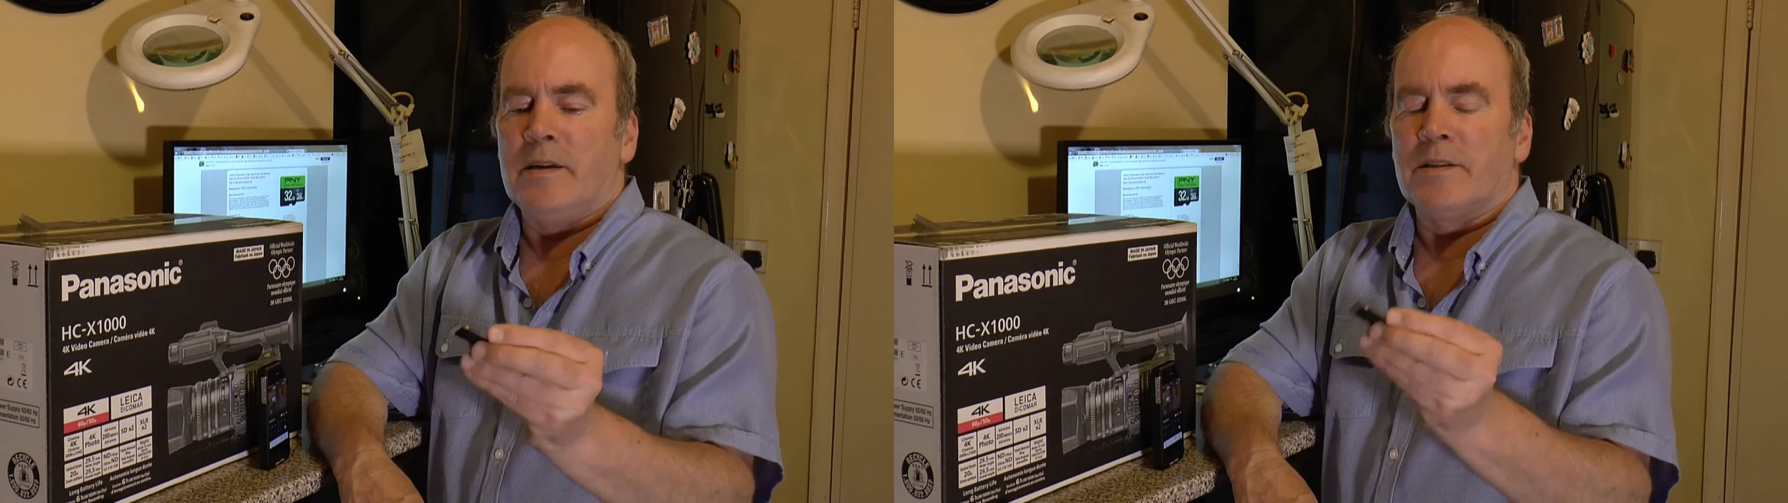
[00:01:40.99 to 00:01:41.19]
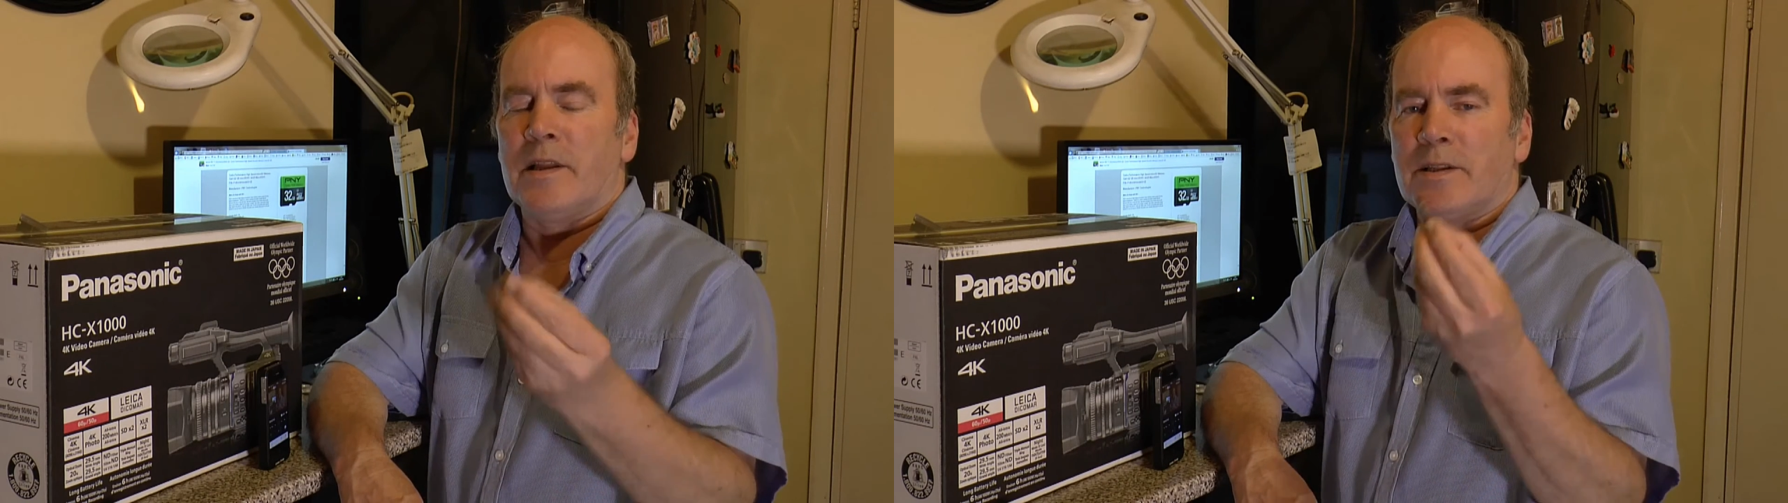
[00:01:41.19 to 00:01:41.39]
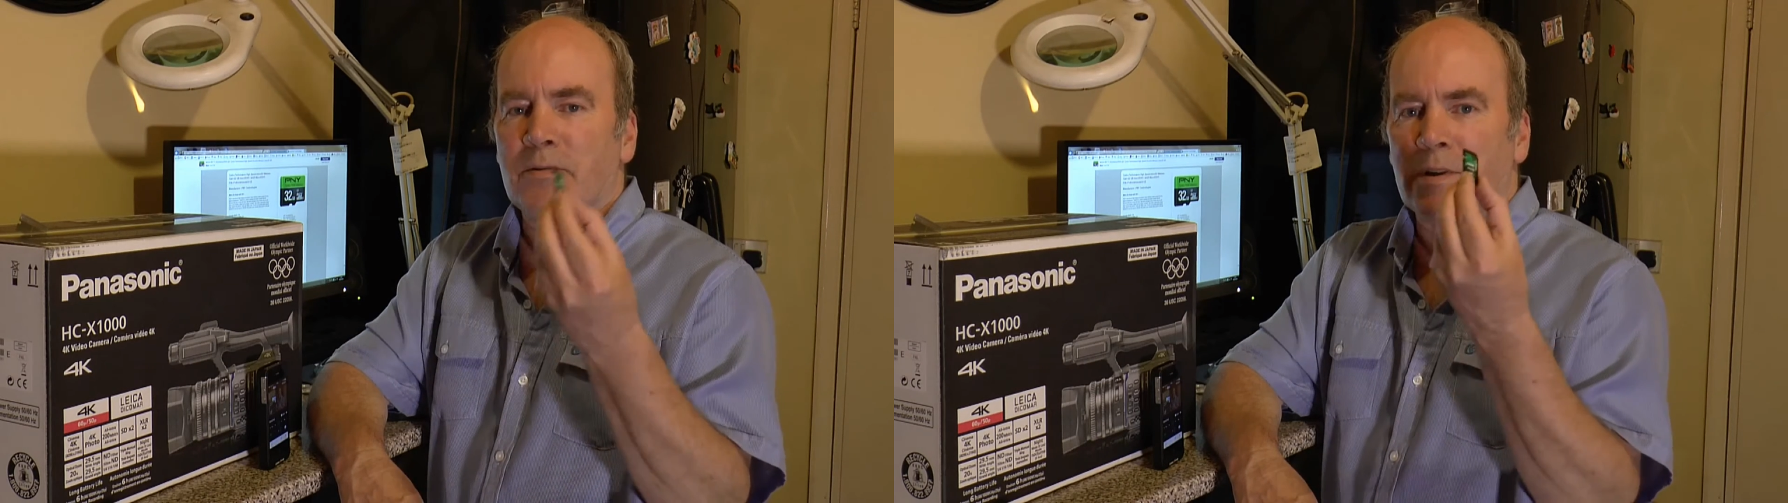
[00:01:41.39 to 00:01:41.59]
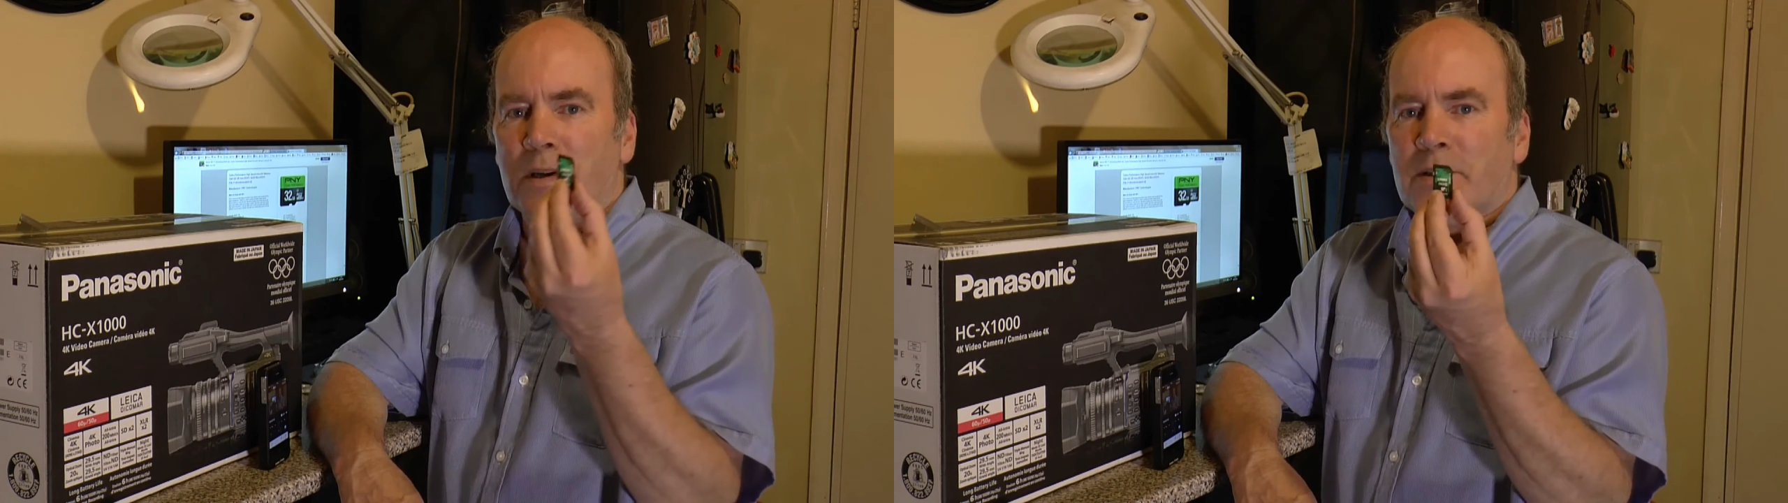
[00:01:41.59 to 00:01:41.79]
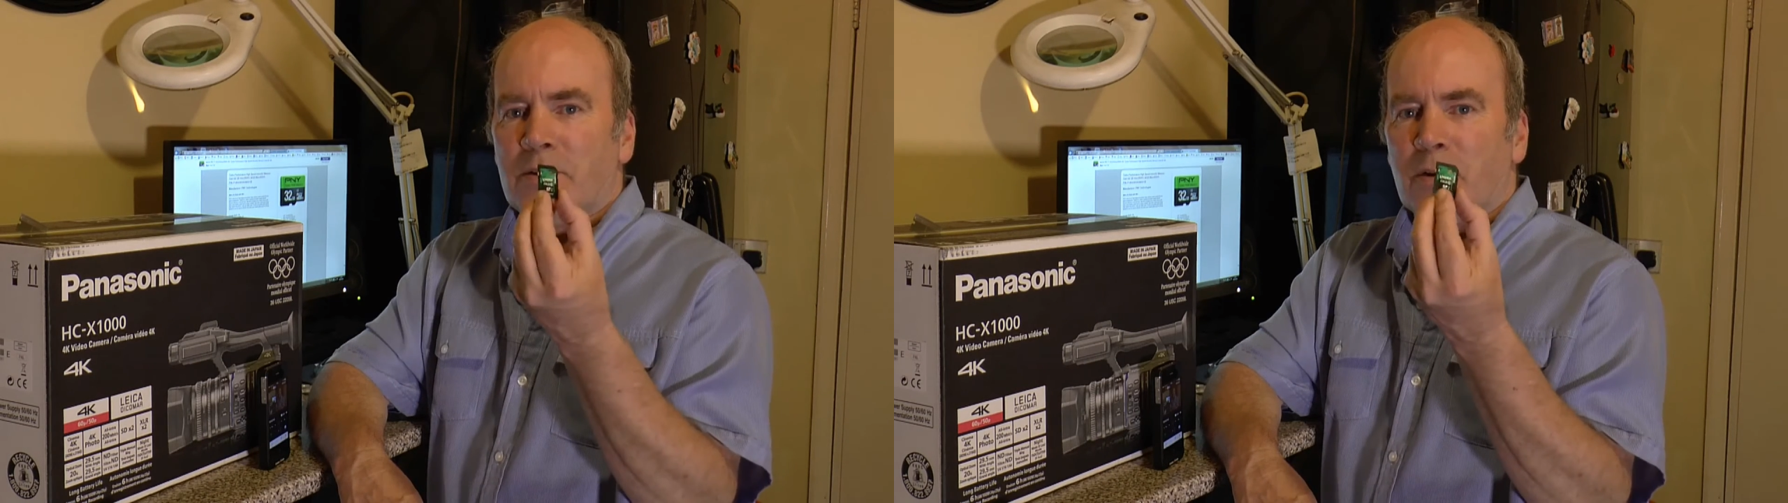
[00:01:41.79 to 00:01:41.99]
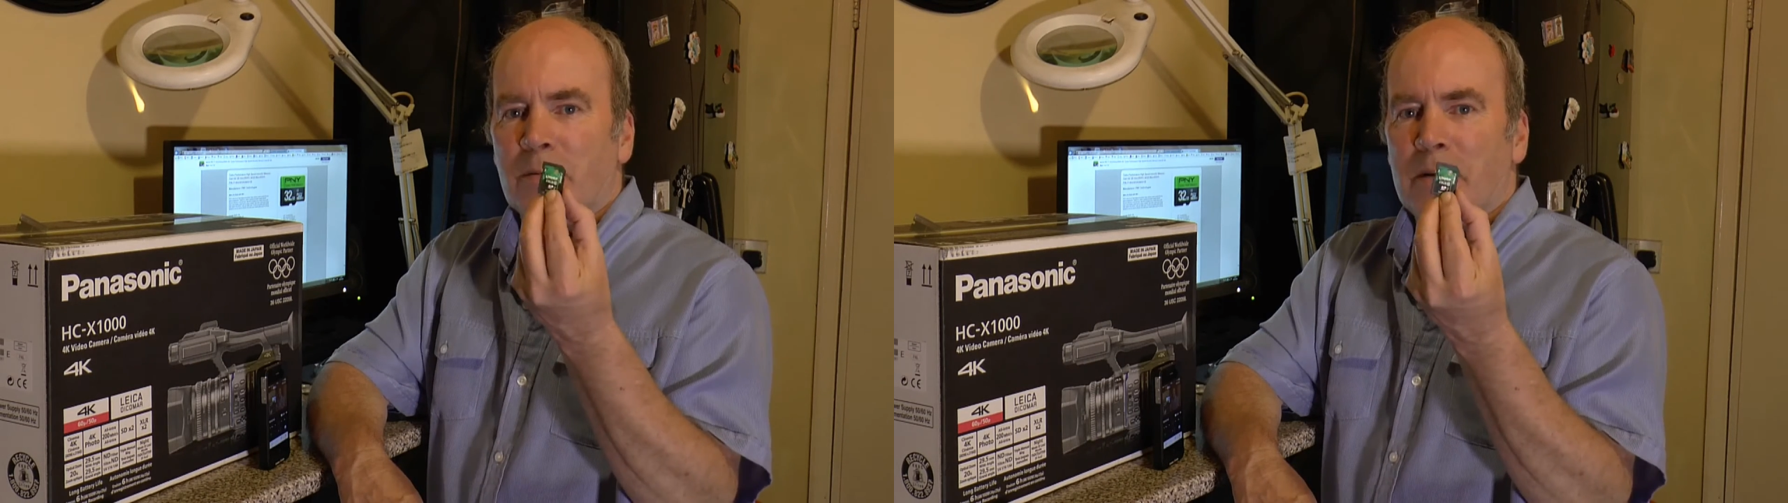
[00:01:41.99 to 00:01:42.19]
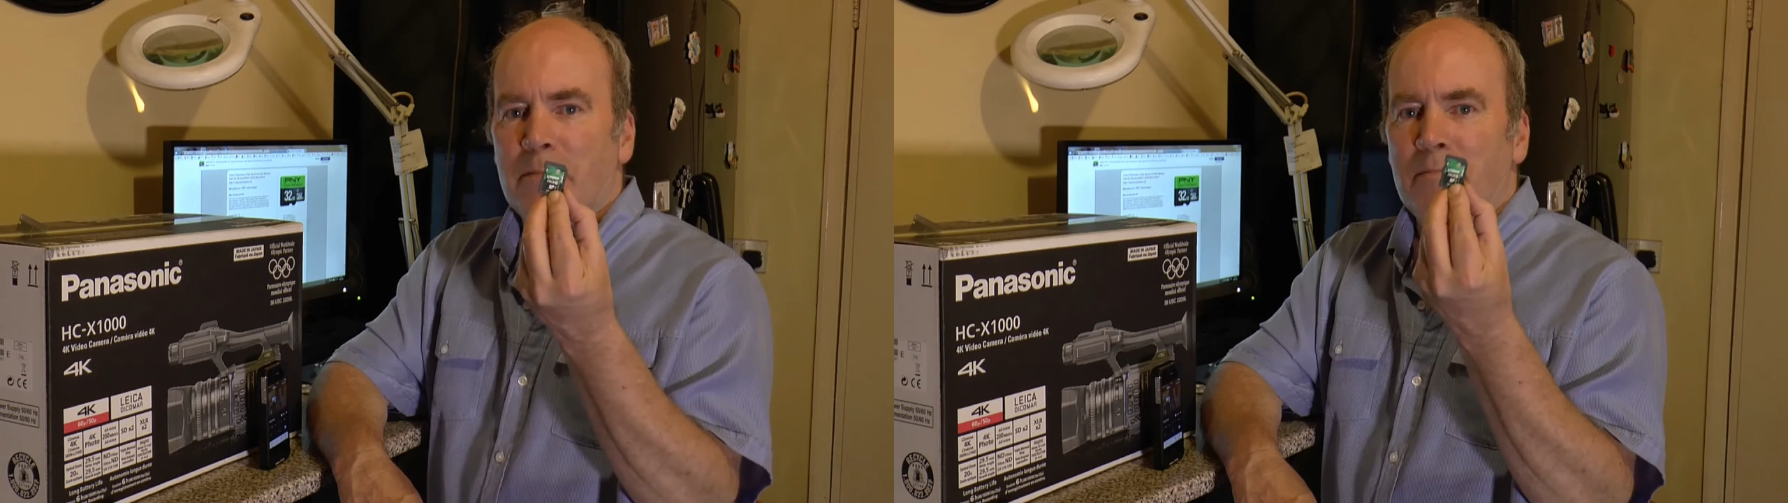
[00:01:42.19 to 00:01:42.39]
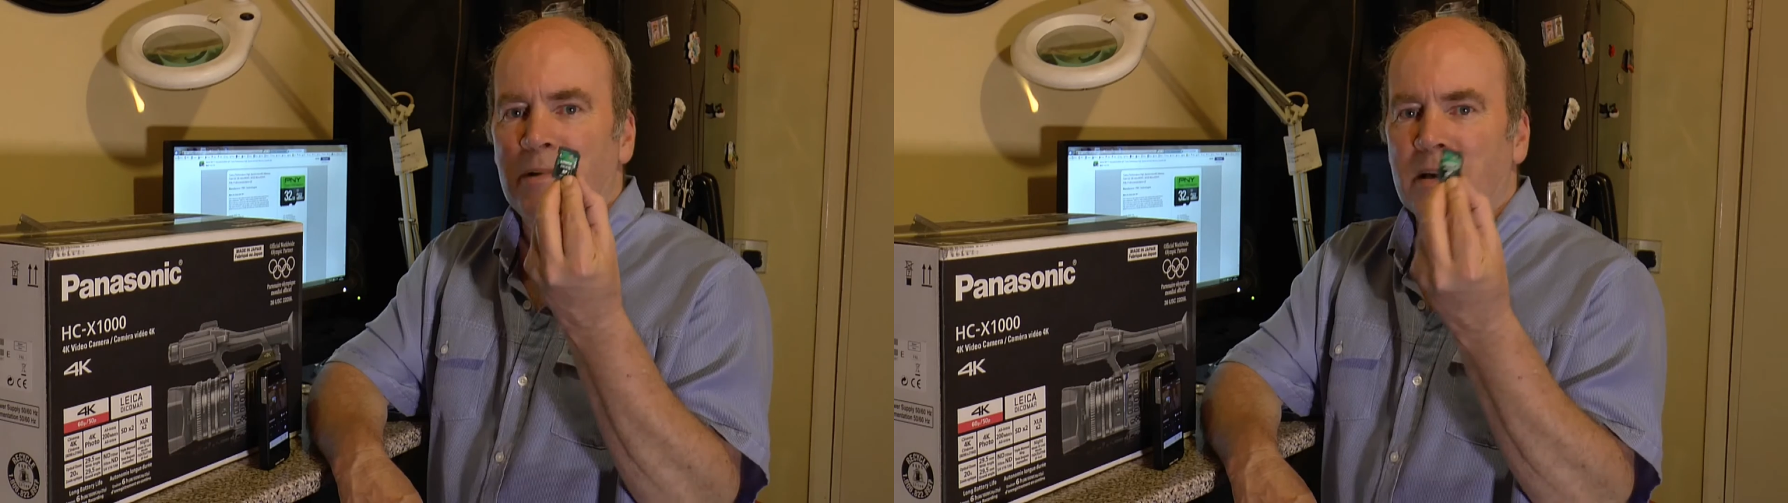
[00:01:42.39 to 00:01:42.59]
so that's what I'm going to talk about
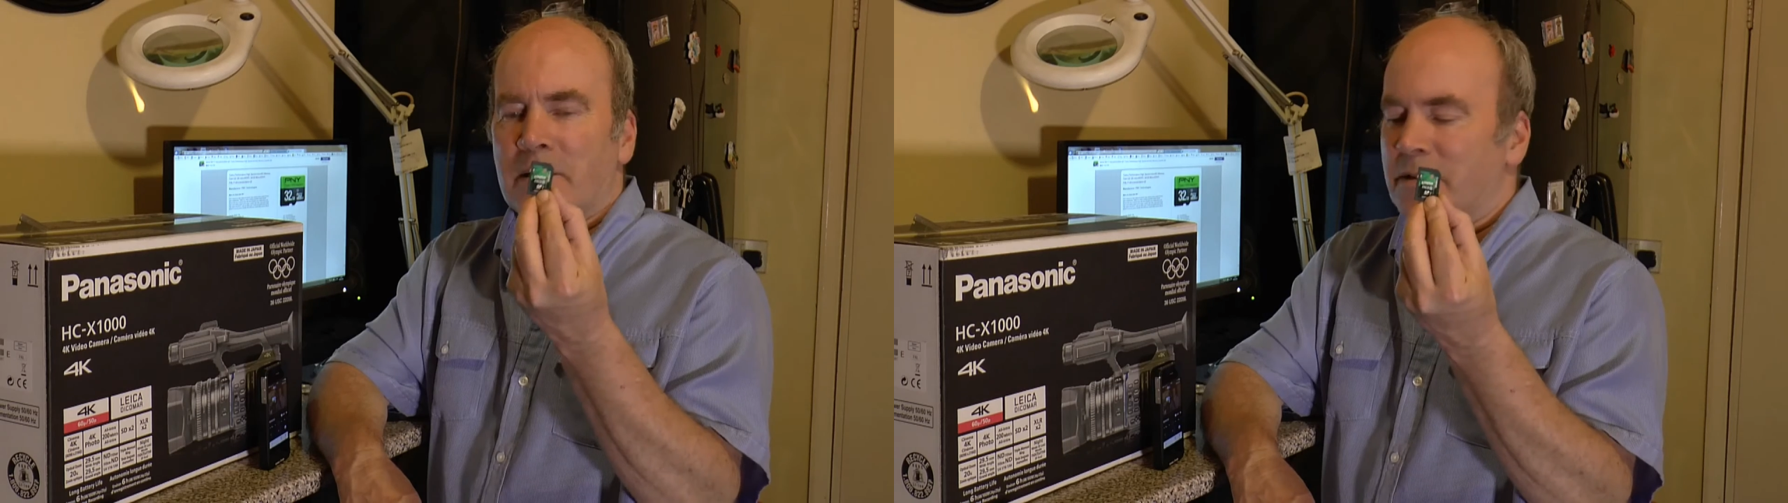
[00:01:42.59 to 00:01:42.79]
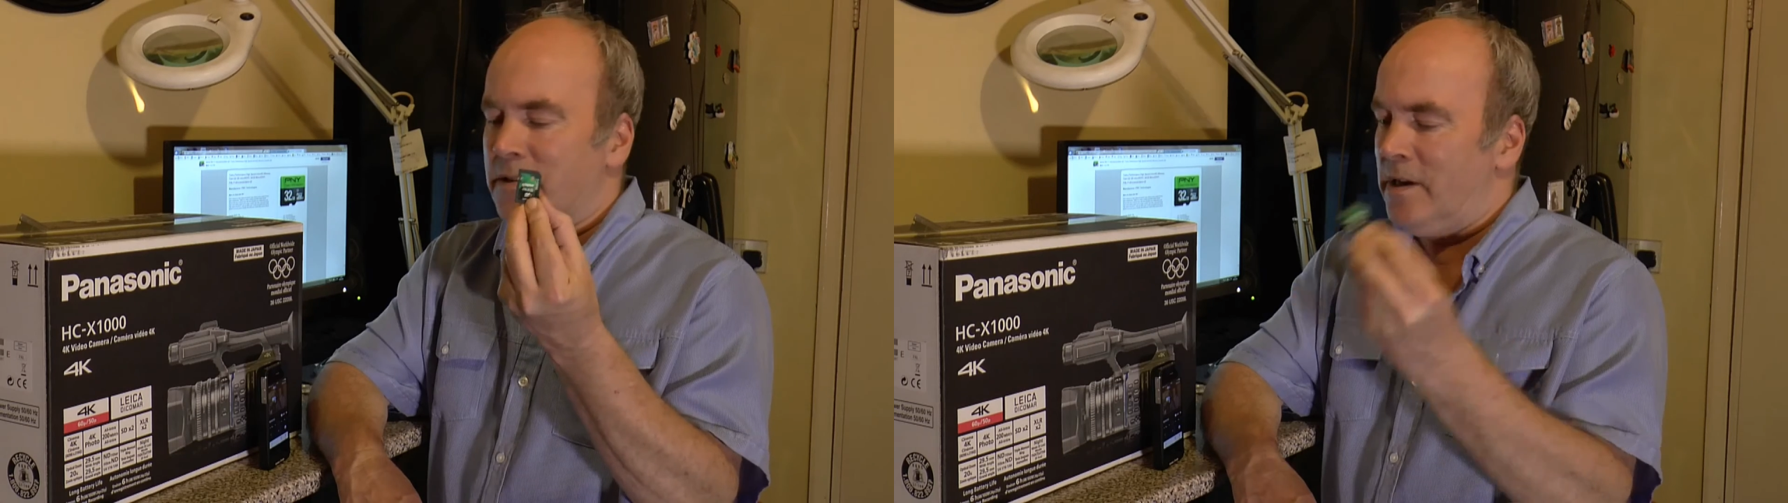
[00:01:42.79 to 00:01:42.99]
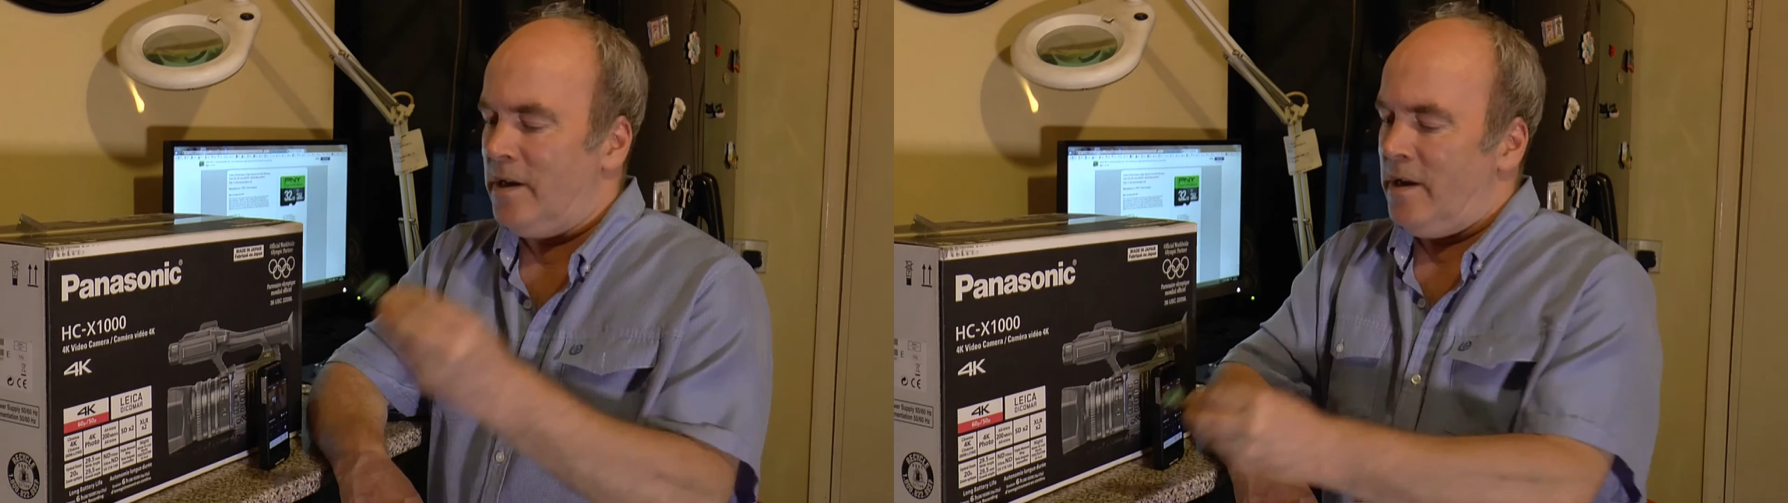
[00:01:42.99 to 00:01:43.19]
memory cards.